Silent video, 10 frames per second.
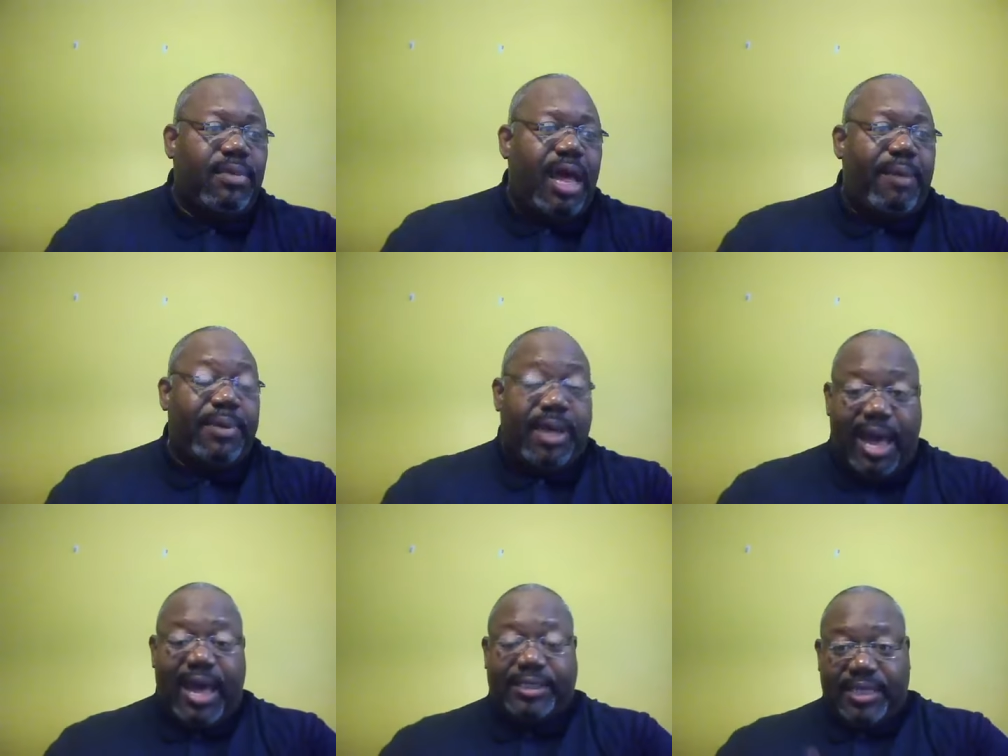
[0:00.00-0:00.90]
uh,
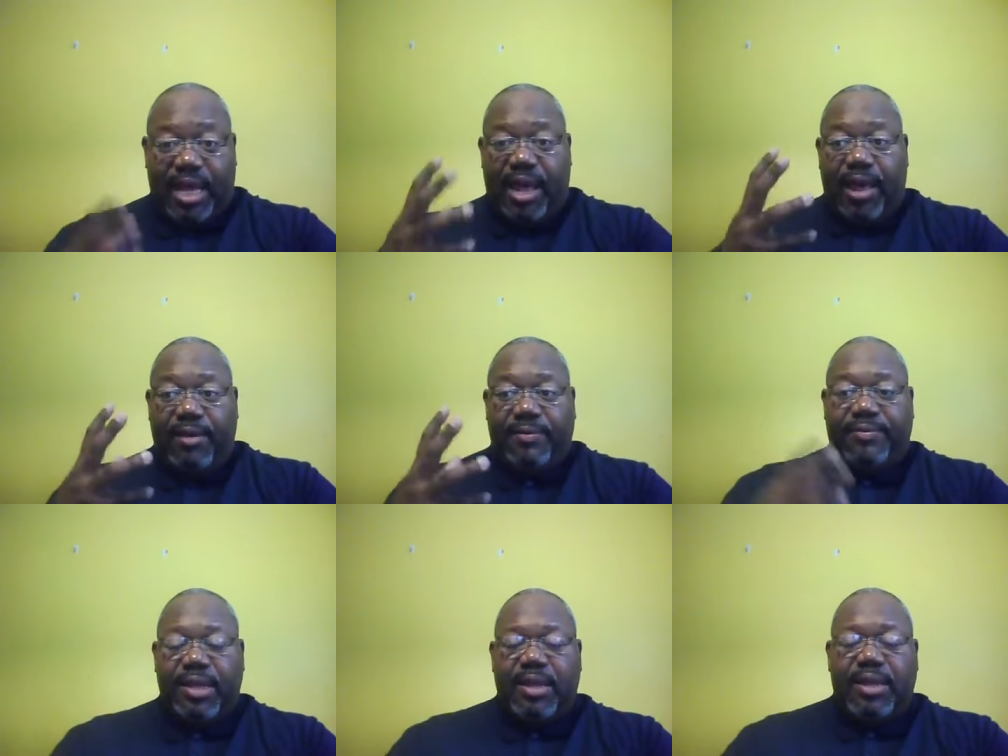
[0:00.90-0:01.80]
because
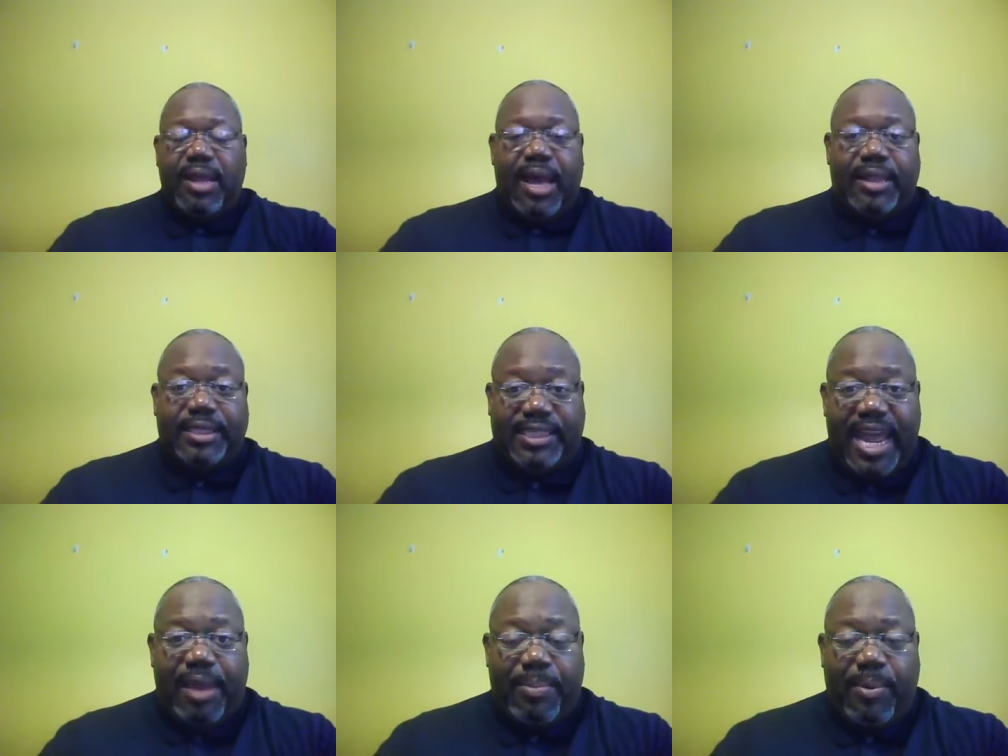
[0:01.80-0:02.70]
of uh, the
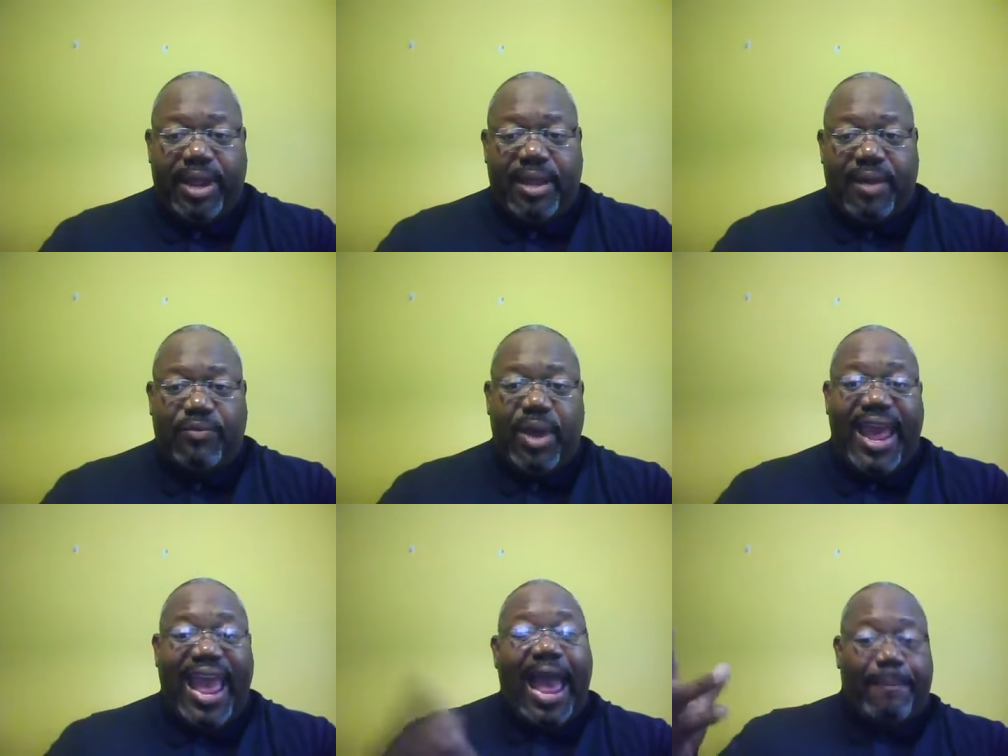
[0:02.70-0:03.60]
standpoint of
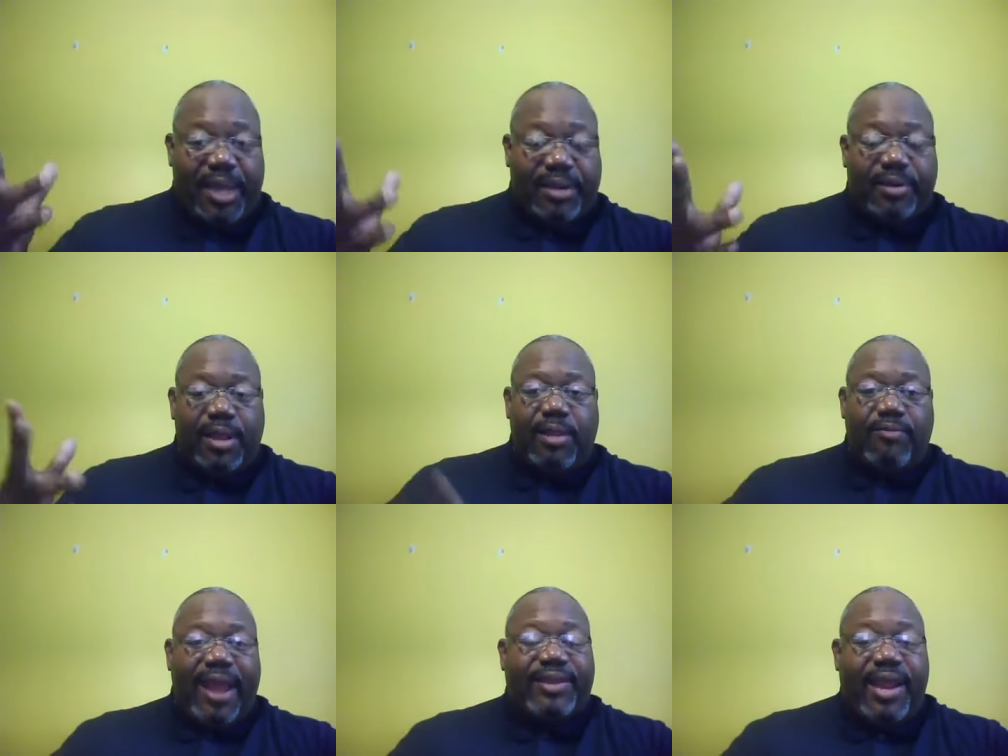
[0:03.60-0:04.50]
what happened
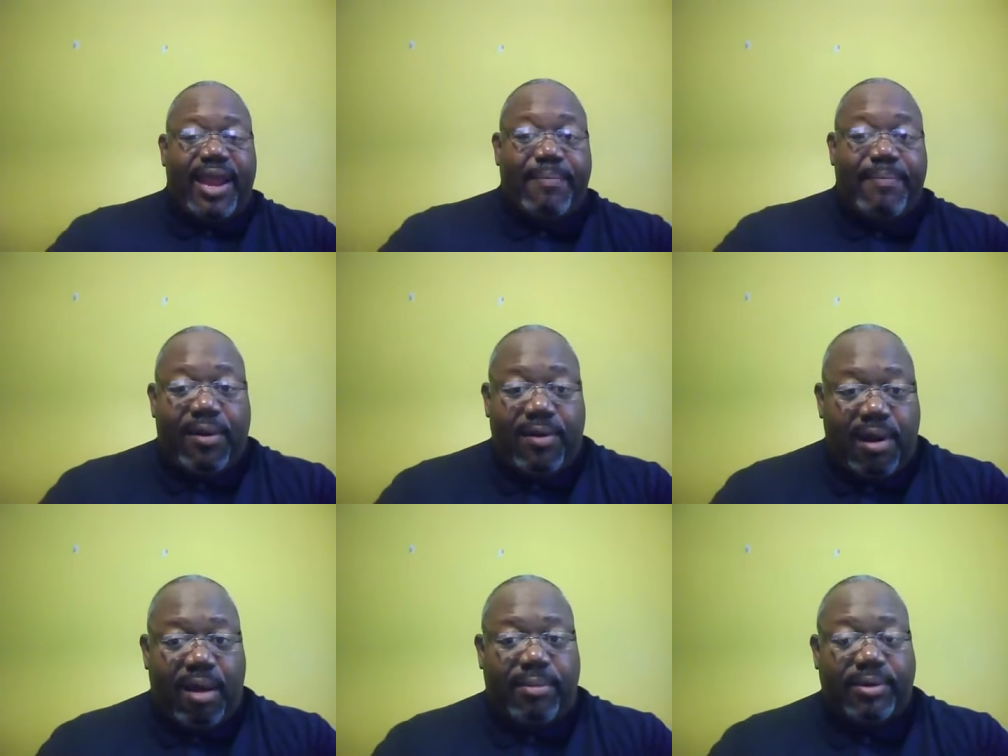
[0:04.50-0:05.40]
right there in Mount
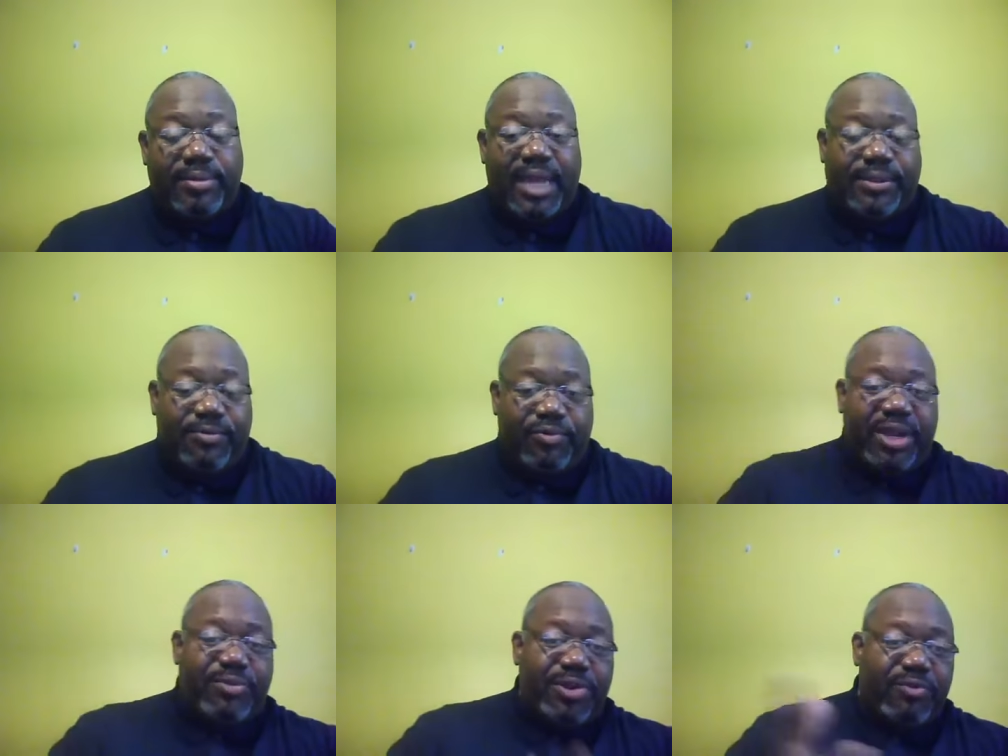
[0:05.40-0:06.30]
Carmel. That's
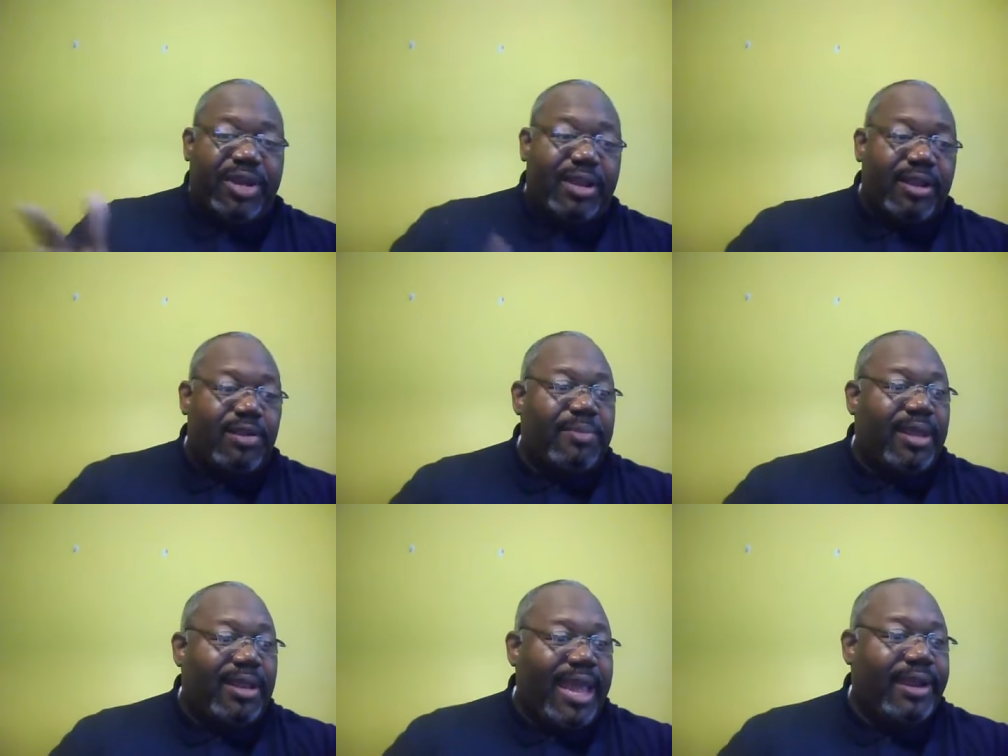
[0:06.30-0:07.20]
read when you read a little
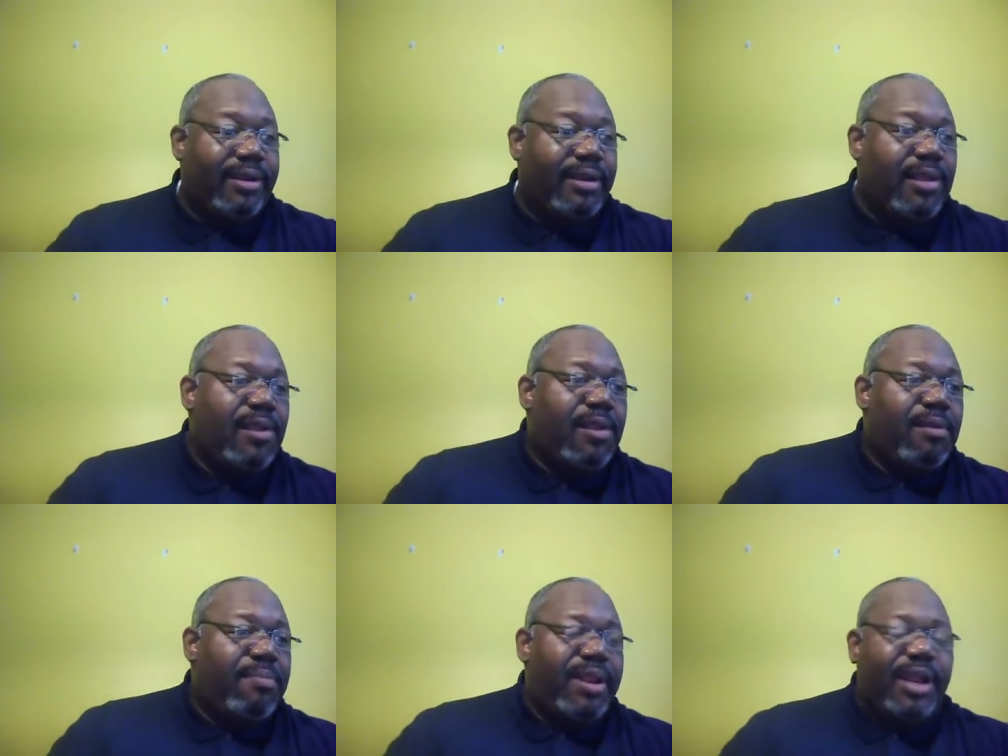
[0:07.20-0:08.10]
bit later.
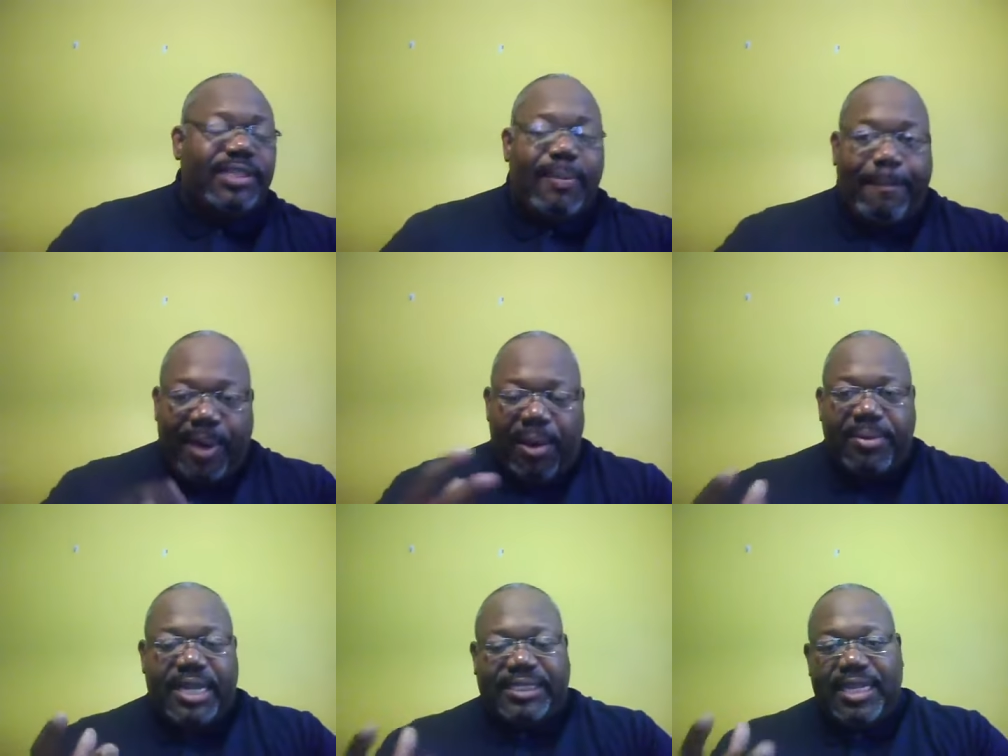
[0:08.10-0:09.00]
But there's a
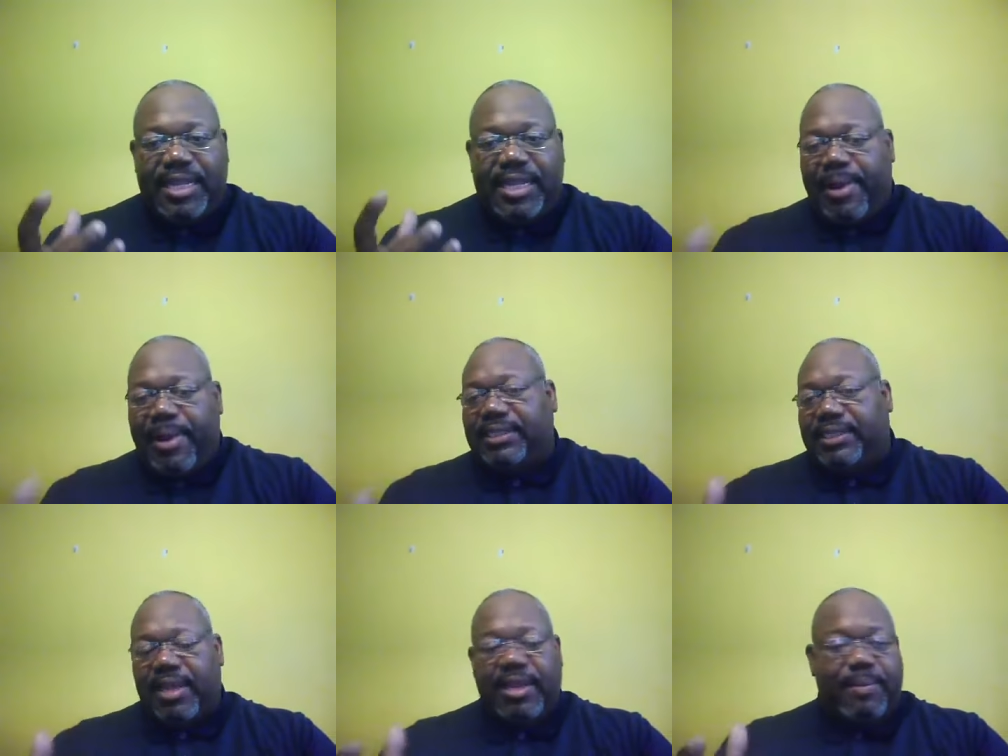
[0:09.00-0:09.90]
boldness in presence
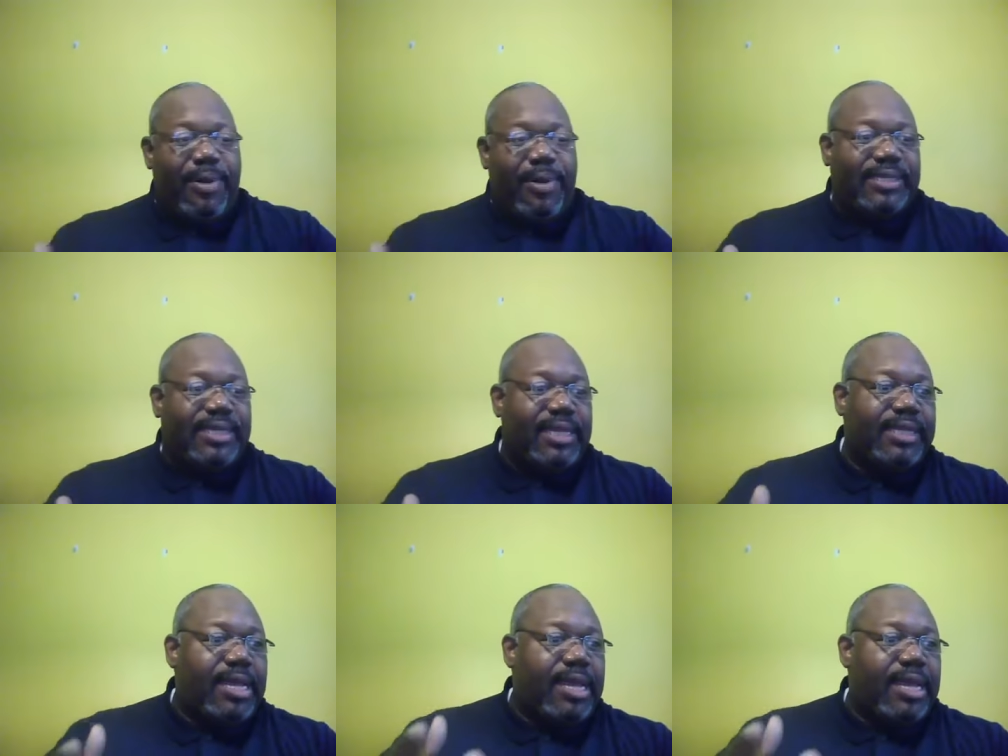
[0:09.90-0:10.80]
of the
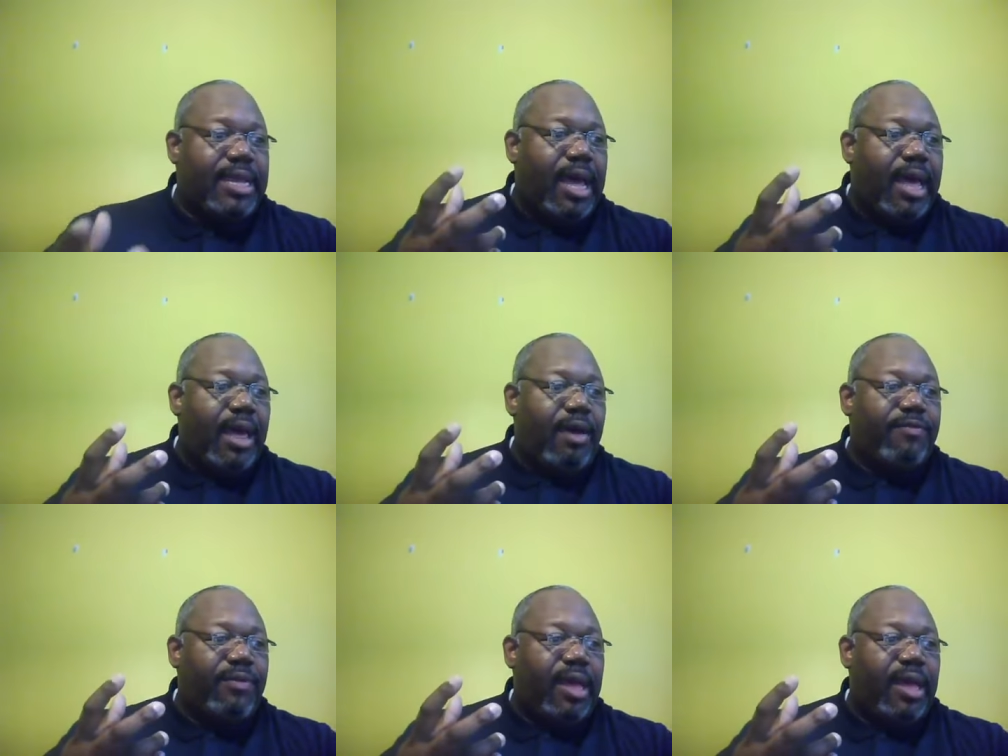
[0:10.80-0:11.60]
presence of